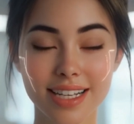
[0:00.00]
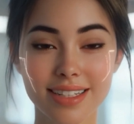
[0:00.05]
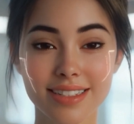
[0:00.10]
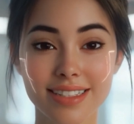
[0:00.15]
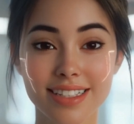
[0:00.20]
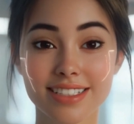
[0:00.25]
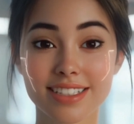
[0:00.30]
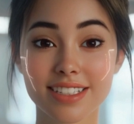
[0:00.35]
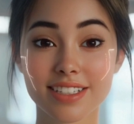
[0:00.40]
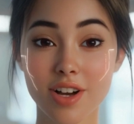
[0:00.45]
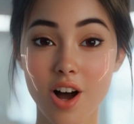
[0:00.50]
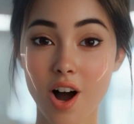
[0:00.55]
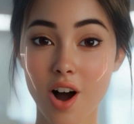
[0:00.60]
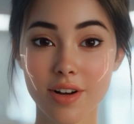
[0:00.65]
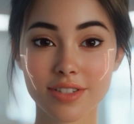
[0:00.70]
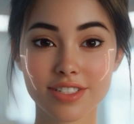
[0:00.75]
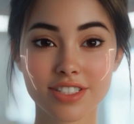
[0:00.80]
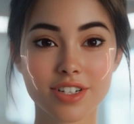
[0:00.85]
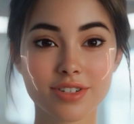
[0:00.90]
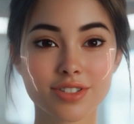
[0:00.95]
This is
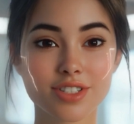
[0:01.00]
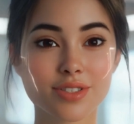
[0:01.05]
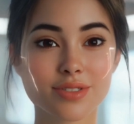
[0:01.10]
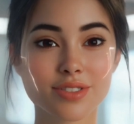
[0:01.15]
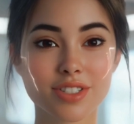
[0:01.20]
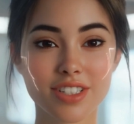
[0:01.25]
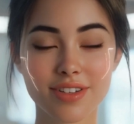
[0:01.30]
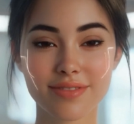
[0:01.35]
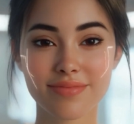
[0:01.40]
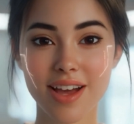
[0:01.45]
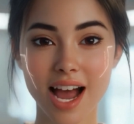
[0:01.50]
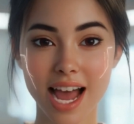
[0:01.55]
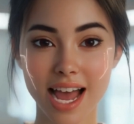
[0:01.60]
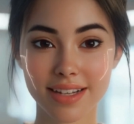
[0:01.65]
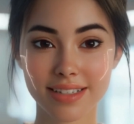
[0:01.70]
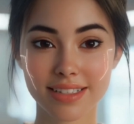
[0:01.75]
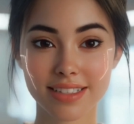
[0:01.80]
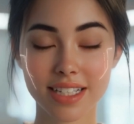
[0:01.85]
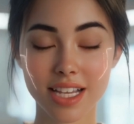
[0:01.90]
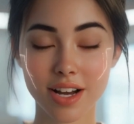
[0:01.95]
also due to the
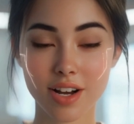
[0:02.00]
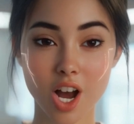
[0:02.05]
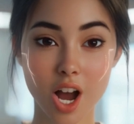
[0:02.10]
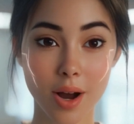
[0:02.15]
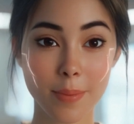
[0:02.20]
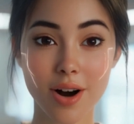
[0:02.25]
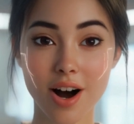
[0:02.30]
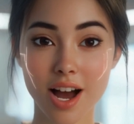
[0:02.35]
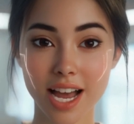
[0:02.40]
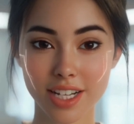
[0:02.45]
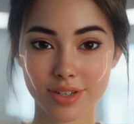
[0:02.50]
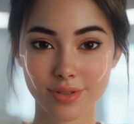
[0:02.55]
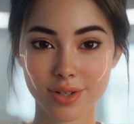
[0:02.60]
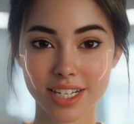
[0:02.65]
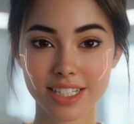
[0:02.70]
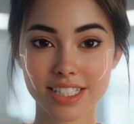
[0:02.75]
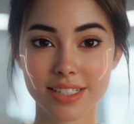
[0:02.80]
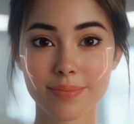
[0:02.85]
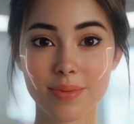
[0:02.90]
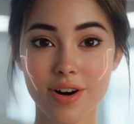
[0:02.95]
fact that
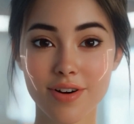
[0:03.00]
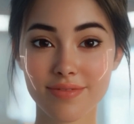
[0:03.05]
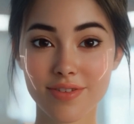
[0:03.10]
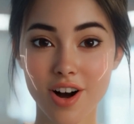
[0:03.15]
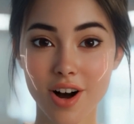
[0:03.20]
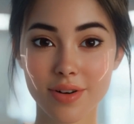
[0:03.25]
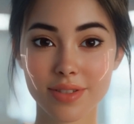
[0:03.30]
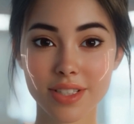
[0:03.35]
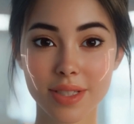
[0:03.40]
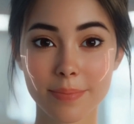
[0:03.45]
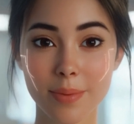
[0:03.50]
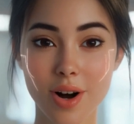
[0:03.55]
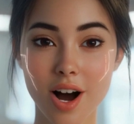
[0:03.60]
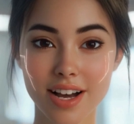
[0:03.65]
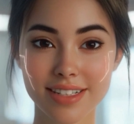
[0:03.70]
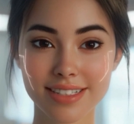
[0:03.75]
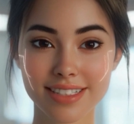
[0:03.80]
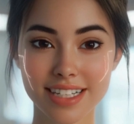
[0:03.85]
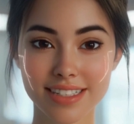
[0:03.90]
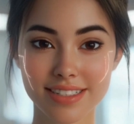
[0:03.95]
carbohydrates provoke the
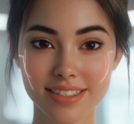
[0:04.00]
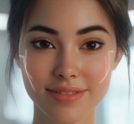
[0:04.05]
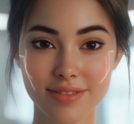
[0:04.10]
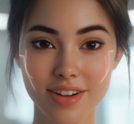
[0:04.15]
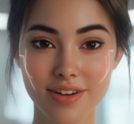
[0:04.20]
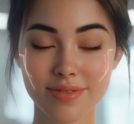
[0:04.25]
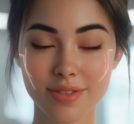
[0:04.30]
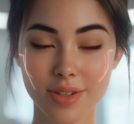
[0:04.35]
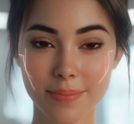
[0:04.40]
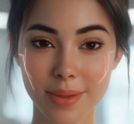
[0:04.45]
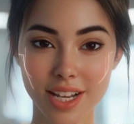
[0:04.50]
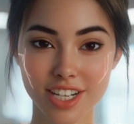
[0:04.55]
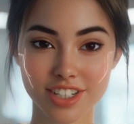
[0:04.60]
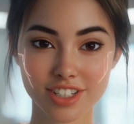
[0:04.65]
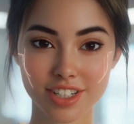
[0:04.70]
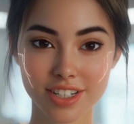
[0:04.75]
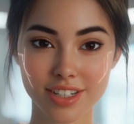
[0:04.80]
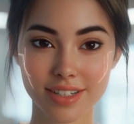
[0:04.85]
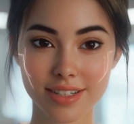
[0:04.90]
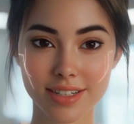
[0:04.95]
process of
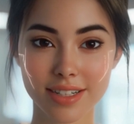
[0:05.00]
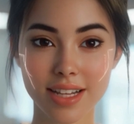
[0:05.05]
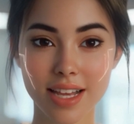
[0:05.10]
inflammation.